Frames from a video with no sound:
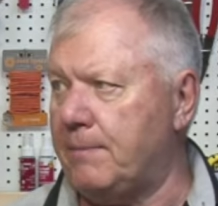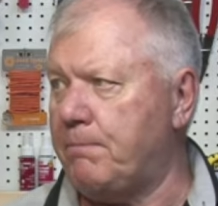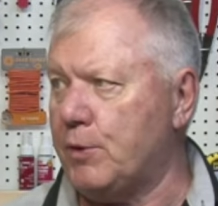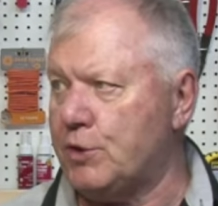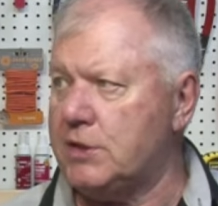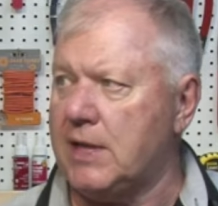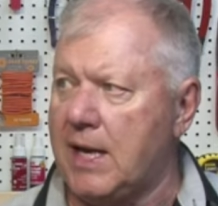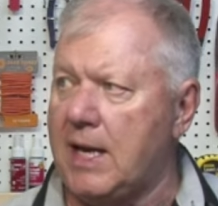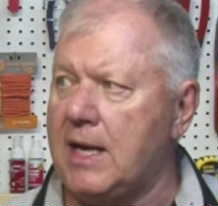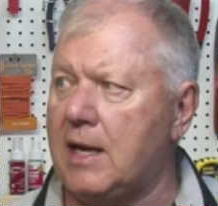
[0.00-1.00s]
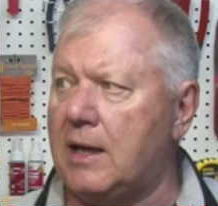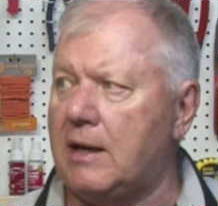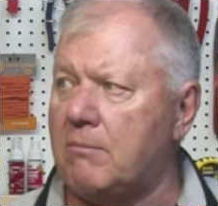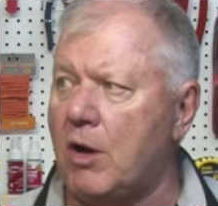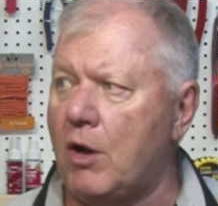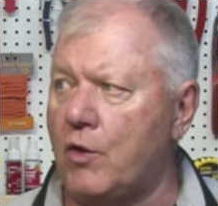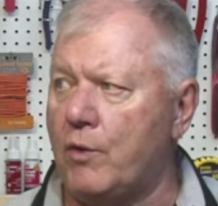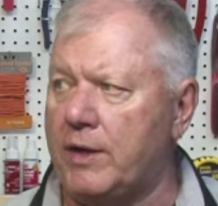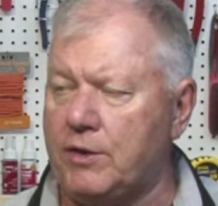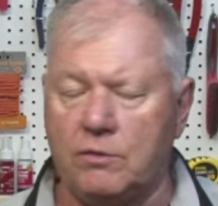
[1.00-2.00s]
per se, although
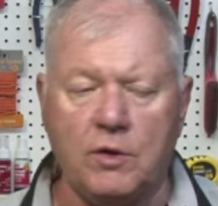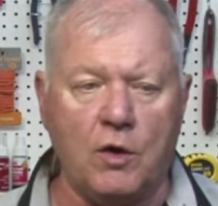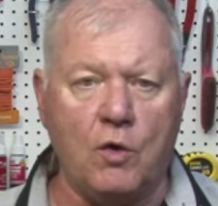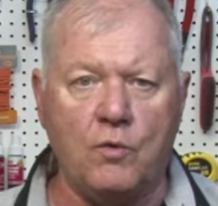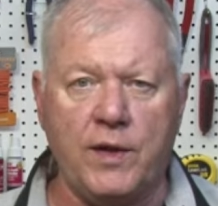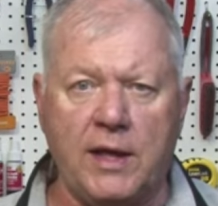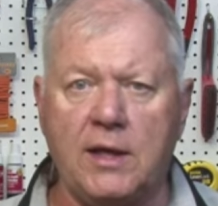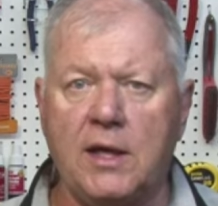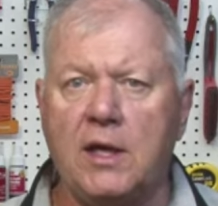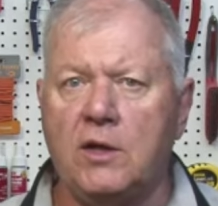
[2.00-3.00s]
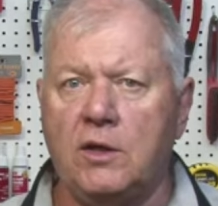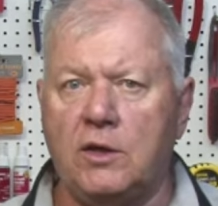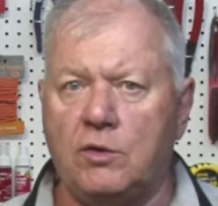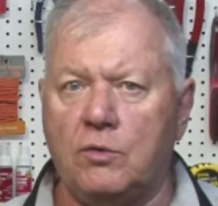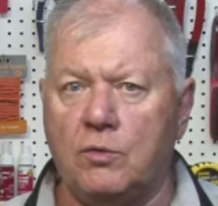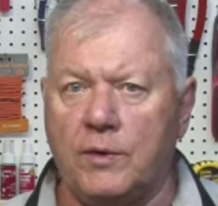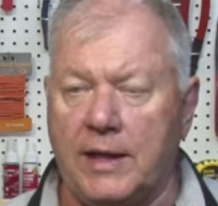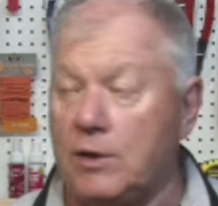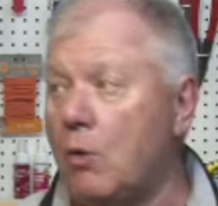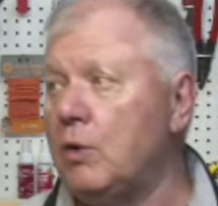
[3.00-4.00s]
I do know that they
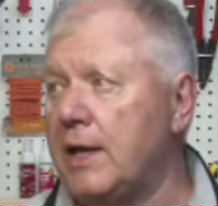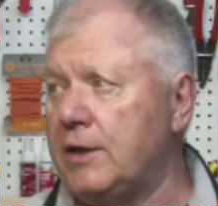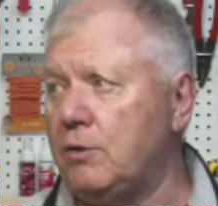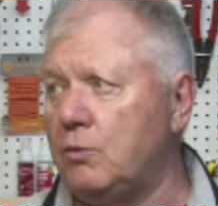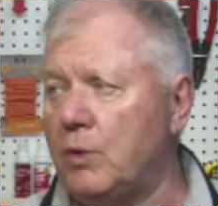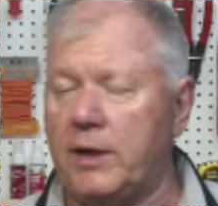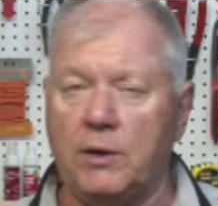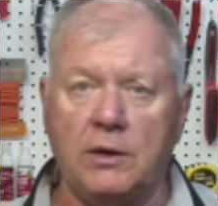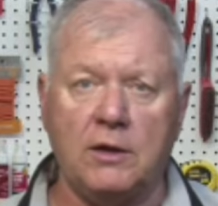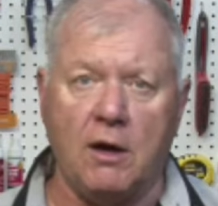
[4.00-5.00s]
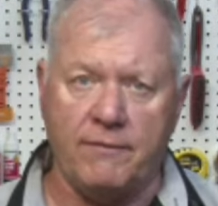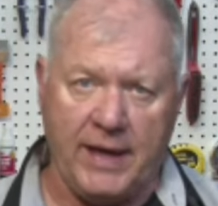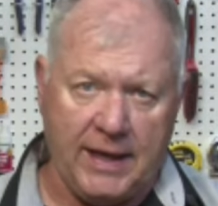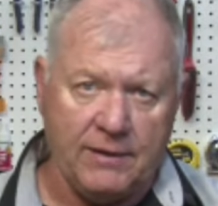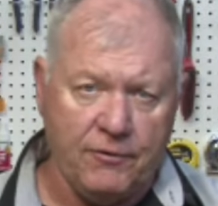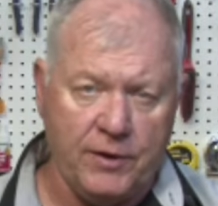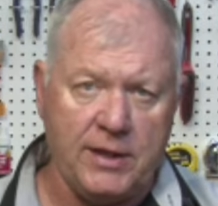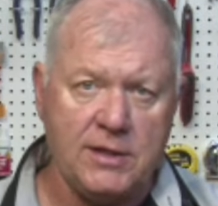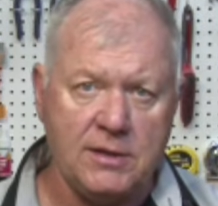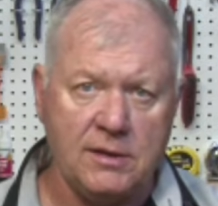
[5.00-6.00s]
don't like you running RV
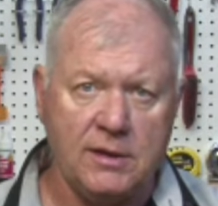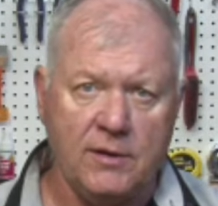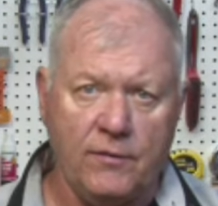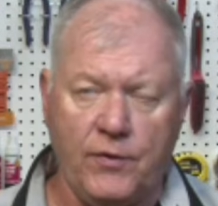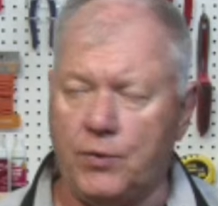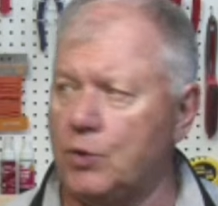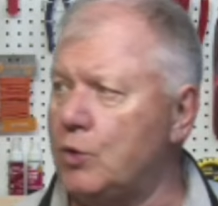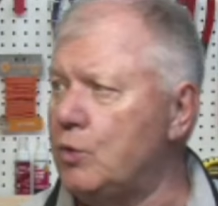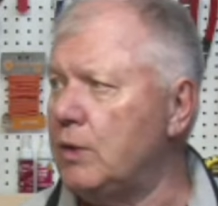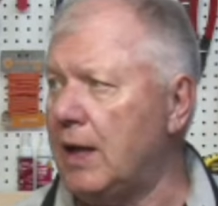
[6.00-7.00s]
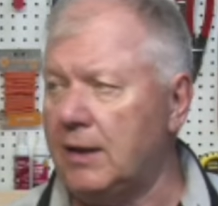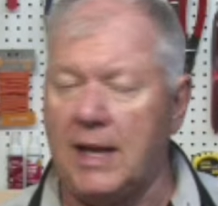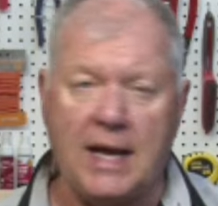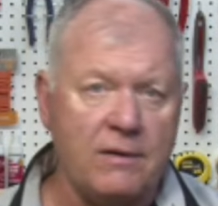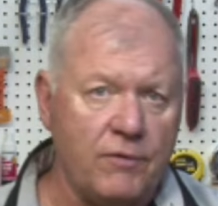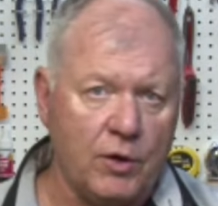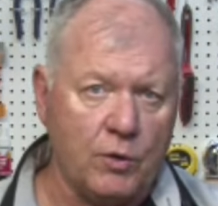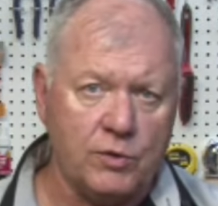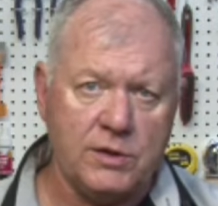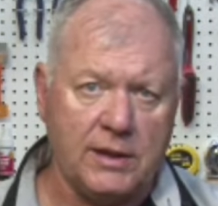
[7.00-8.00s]
antifreeze through a lot of
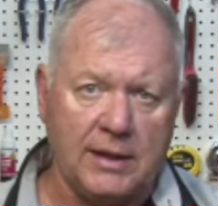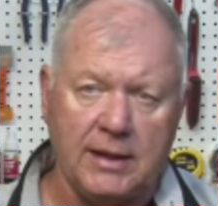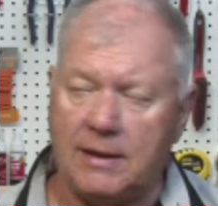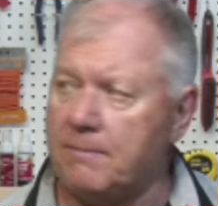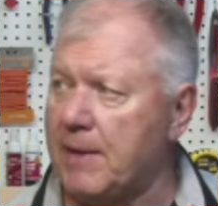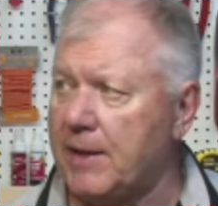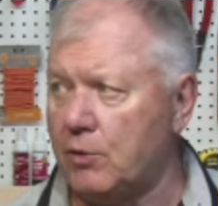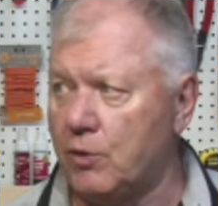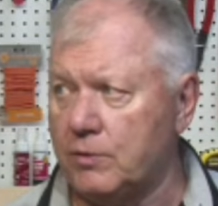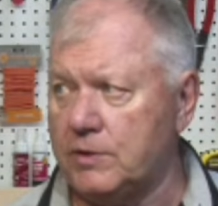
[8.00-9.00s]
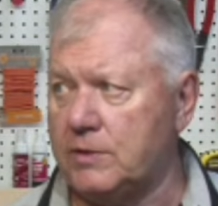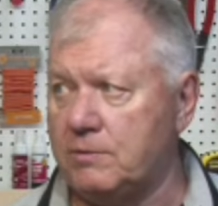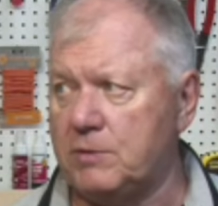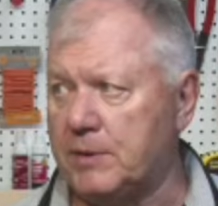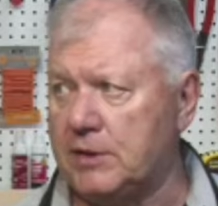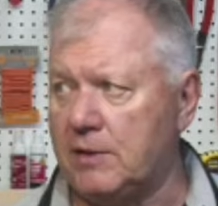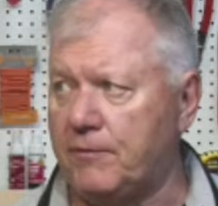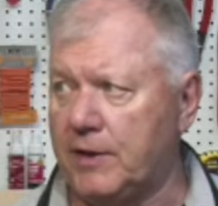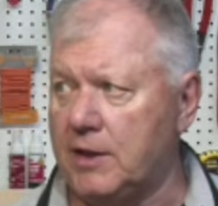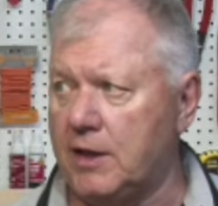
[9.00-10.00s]
those. I don't know
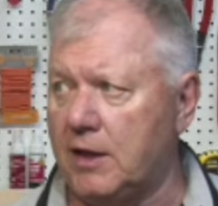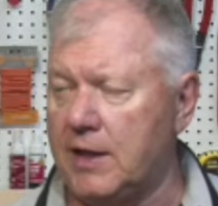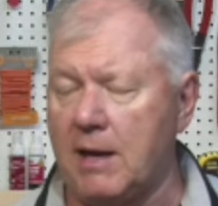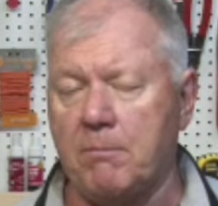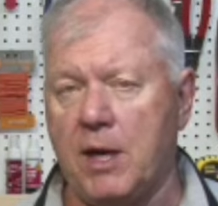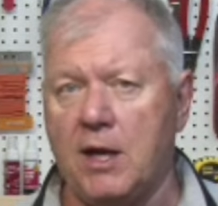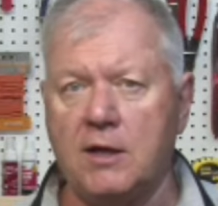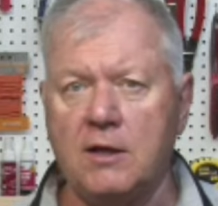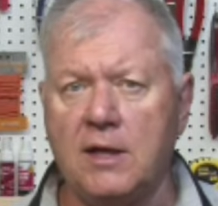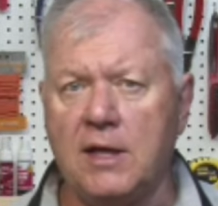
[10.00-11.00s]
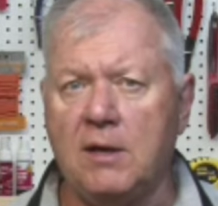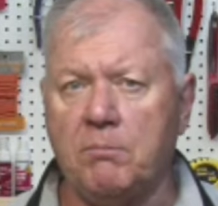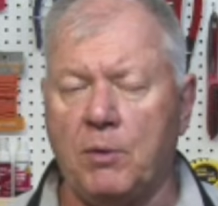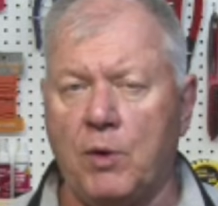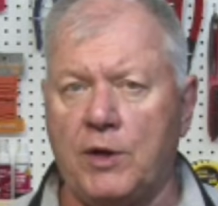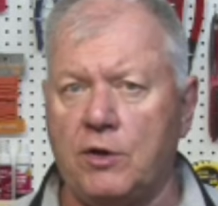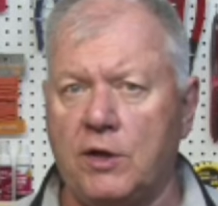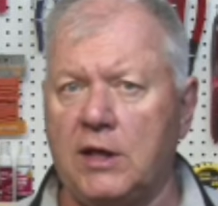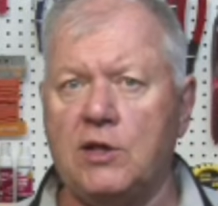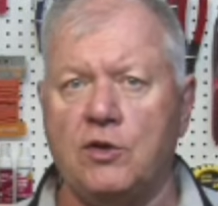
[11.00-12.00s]
specifically on that model, but what you
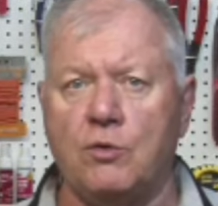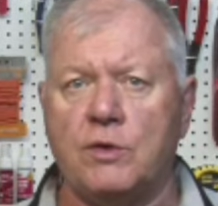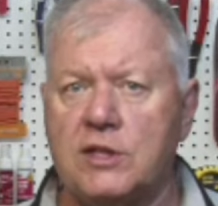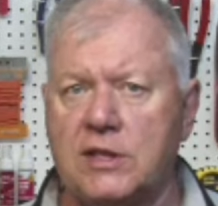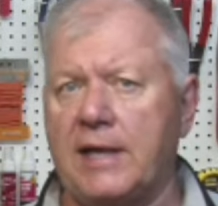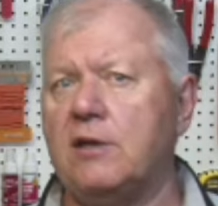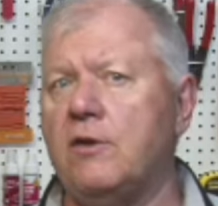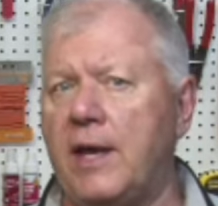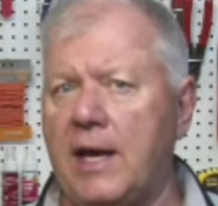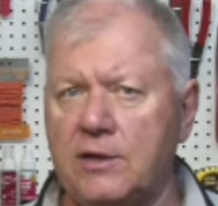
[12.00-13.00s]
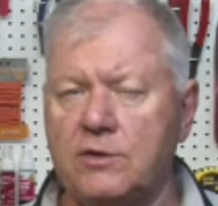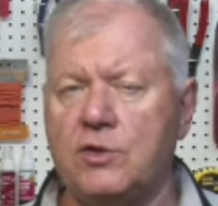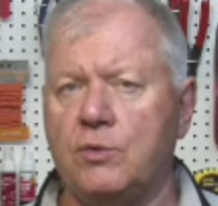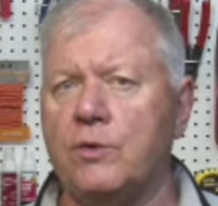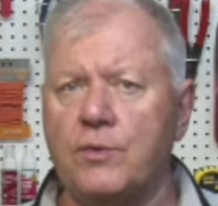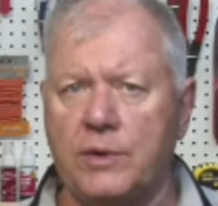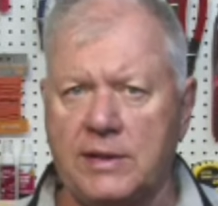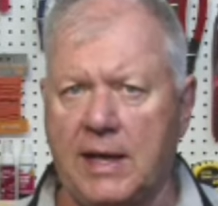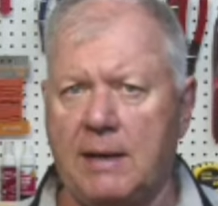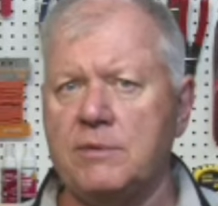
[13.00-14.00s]
need to do is cycle that 2 or 3
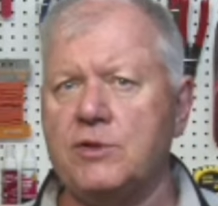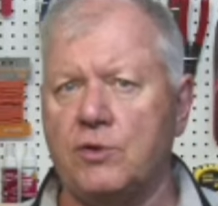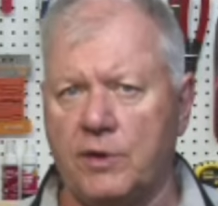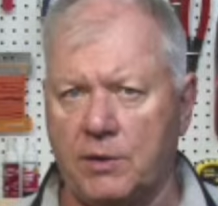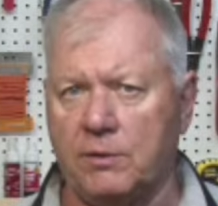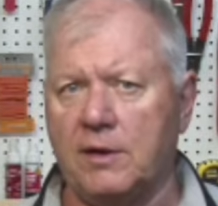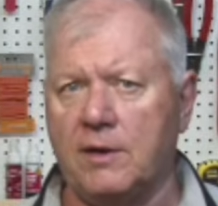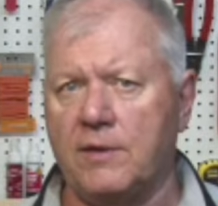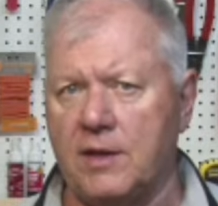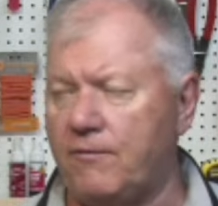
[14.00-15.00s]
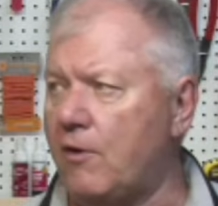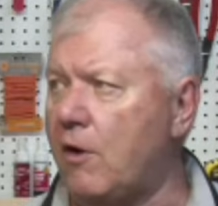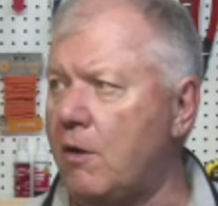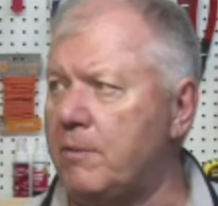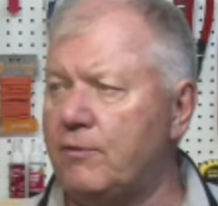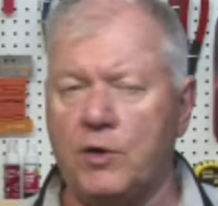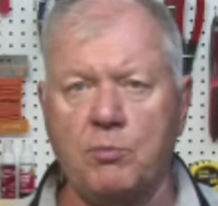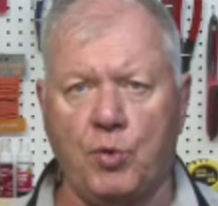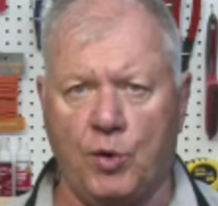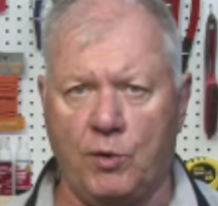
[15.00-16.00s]
times during the fall before you
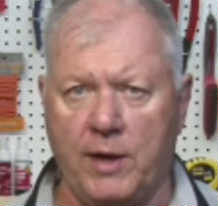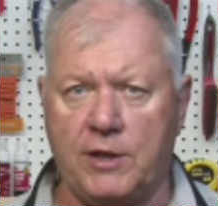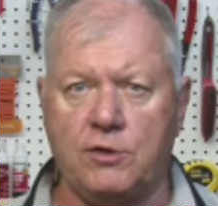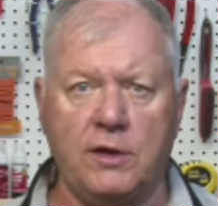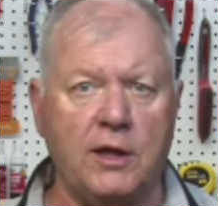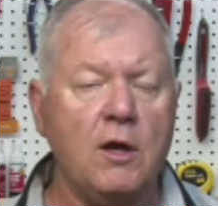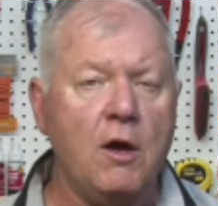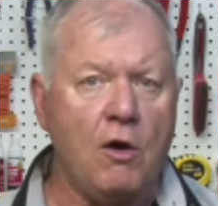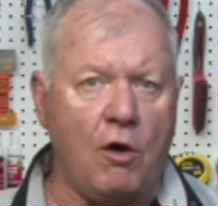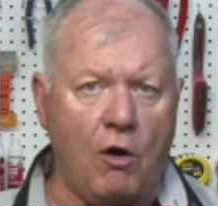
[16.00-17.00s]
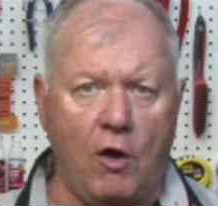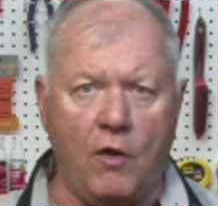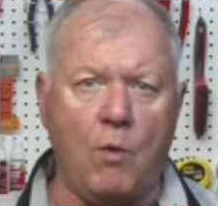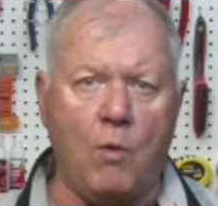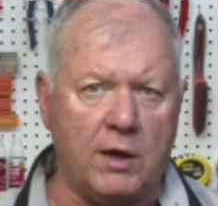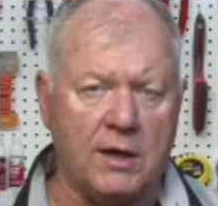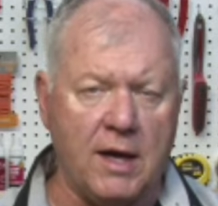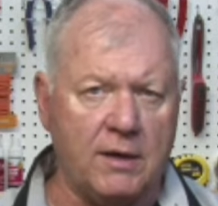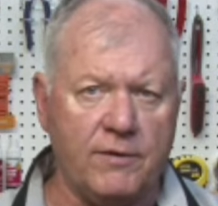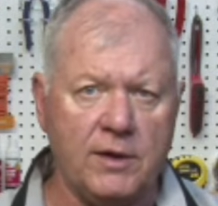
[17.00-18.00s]
put it away, so you get all the water
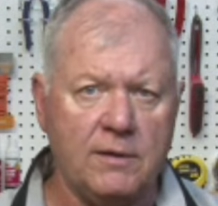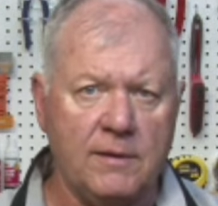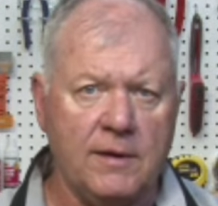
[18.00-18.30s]
out of it.